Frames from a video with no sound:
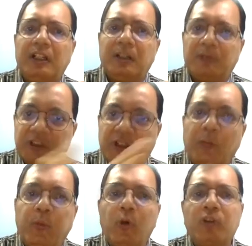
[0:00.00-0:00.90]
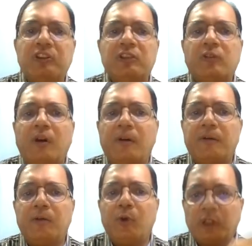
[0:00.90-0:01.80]
which composes
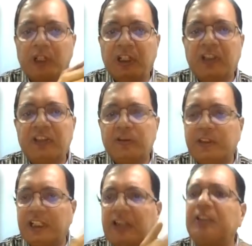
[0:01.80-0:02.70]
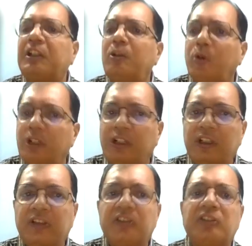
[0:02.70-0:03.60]
of owners. So there are 3
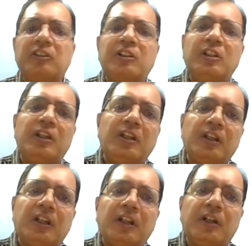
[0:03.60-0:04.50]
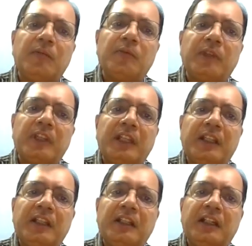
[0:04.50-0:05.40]
owners.
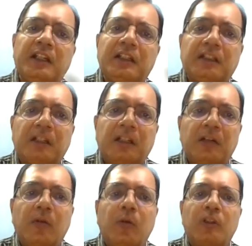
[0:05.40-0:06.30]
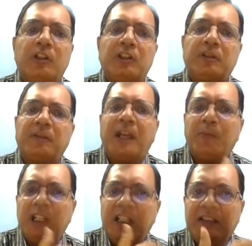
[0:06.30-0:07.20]
Then there are owner
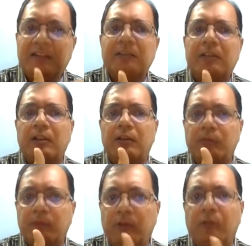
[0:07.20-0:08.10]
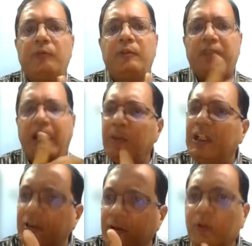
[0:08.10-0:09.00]
families, the
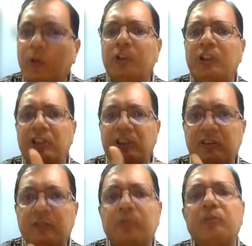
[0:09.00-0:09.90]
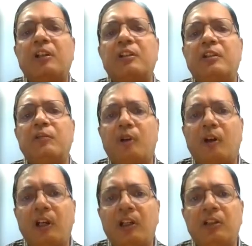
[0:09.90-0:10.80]
families of the owners who are
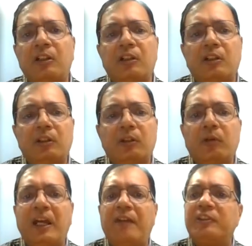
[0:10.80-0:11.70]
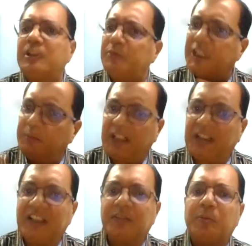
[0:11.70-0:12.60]
involved. You have subject
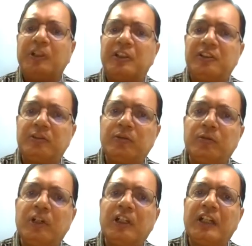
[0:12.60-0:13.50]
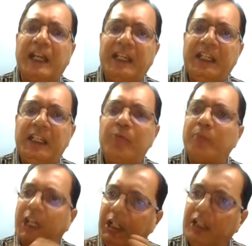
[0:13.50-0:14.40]
matter experts who are
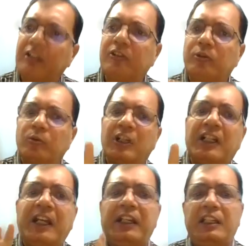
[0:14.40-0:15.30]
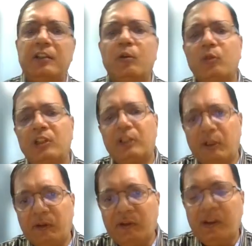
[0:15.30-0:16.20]
guiding, mentors who are guiding the
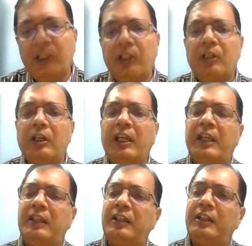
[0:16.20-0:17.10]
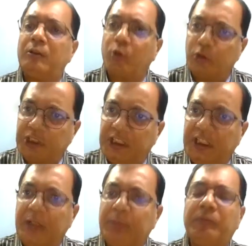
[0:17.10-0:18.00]
owners and coaching
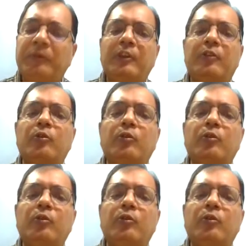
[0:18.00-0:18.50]
them to